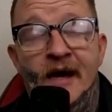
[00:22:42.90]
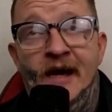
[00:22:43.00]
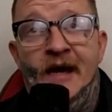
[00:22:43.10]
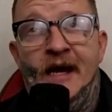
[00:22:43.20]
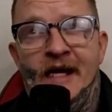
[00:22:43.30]

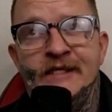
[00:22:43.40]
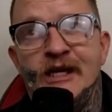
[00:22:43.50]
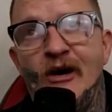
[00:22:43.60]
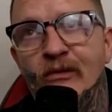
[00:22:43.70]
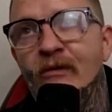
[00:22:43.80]
And
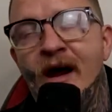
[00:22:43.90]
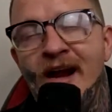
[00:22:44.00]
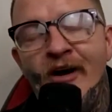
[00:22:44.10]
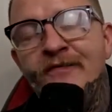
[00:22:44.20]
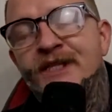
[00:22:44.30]
so we ran
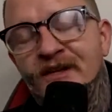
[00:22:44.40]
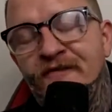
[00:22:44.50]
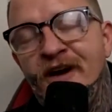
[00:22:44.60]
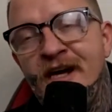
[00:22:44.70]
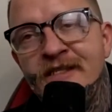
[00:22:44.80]
over to the
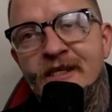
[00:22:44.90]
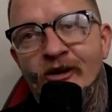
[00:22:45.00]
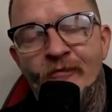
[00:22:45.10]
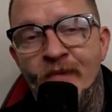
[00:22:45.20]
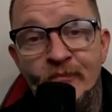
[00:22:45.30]
fence, and I
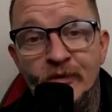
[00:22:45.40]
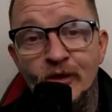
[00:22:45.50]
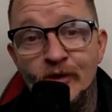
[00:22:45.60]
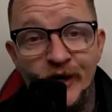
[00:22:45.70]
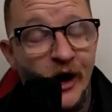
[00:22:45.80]
remember
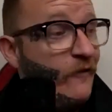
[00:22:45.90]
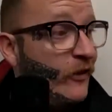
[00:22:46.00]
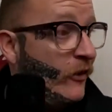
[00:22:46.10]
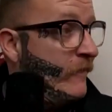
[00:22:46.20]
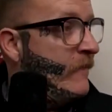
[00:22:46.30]
looking over, and
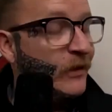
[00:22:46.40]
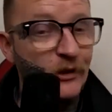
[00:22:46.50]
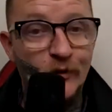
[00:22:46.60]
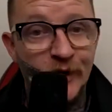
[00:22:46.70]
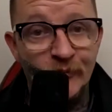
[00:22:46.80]
I remember
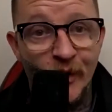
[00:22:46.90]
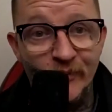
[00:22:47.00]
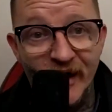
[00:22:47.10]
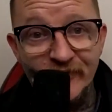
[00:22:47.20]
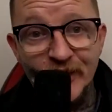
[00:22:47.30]
looking at my
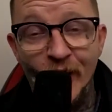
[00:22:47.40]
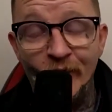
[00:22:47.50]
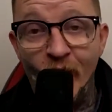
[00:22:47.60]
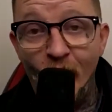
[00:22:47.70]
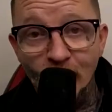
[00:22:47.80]
brother going,
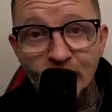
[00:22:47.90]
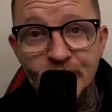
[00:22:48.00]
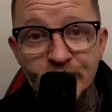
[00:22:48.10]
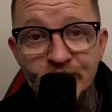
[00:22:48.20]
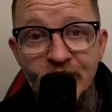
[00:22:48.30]
holy
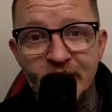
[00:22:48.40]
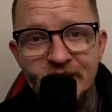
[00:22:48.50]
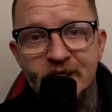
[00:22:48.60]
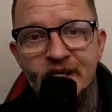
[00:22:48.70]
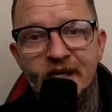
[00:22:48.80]

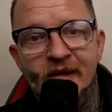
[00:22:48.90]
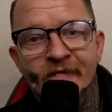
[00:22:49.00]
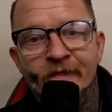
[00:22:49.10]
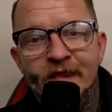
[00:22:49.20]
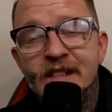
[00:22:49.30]
shit,
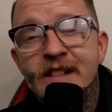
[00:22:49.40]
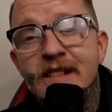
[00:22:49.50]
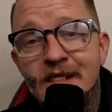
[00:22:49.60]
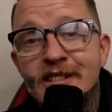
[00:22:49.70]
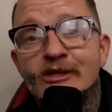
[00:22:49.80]
this is
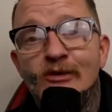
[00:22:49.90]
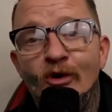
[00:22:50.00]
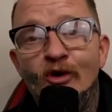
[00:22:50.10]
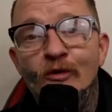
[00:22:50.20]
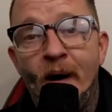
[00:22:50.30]
a
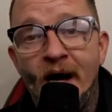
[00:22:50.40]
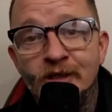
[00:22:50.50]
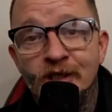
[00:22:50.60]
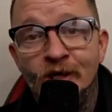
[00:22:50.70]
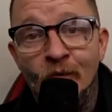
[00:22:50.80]
screw
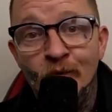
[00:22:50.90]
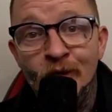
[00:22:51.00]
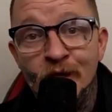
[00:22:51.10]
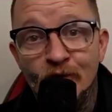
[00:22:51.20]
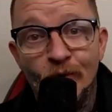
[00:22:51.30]
punching on with a
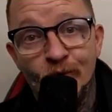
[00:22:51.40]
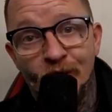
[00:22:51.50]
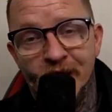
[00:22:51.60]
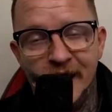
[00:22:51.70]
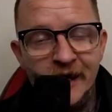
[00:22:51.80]
crook,
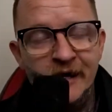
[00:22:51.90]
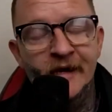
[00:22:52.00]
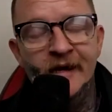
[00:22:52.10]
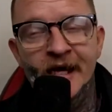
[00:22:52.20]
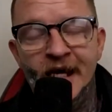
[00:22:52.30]
yeah?
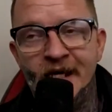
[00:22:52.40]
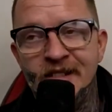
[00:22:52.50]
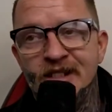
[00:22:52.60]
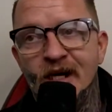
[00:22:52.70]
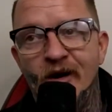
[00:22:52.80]
And
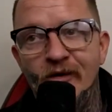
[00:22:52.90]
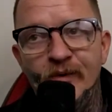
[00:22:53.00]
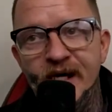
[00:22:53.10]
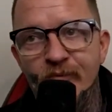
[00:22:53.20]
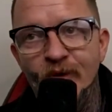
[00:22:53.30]
so
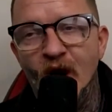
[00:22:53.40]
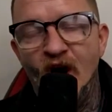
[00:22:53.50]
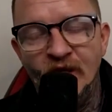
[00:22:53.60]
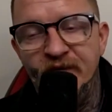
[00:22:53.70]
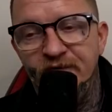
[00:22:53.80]
we
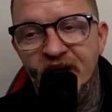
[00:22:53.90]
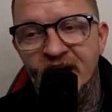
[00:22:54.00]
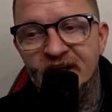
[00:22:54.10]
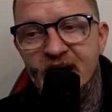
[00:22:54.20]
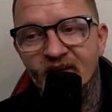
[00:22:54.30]
only
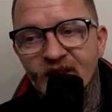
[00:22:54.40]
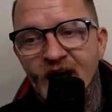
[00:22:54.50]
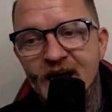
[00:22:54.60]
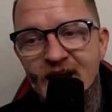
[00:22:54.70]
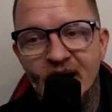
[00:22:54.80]
found out
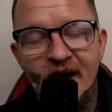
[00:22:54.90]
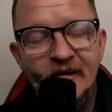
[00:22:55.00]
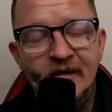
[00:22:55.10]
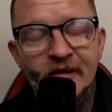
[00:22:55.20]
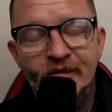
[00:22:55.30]
later
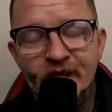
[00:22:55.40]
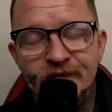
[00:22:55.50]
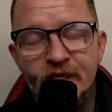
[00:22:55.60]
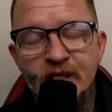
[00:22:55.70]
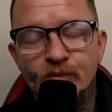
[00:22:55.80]
that
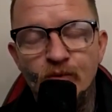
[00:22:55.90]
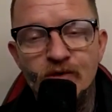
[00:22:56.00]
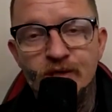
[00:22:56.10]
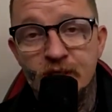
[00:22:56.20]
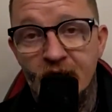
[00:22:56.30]
this
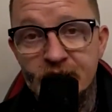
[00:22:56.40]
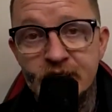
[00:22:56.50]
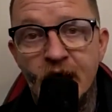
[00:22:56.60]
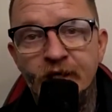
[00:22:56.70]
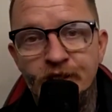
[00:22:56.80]
was a
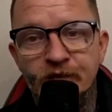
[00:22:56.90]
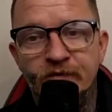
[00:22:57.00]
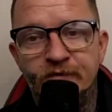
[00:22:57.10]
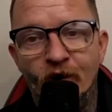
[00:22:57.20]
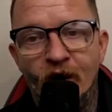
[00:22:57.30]
sanctioned
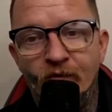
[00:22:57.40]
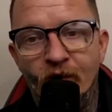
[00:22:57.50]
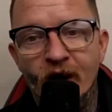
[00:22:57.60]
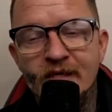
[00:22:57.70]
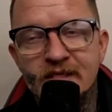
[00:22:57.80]
fight,
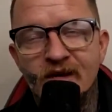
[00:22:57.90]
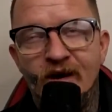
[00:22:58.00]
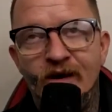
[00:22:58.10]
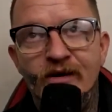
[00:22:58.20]
right? So,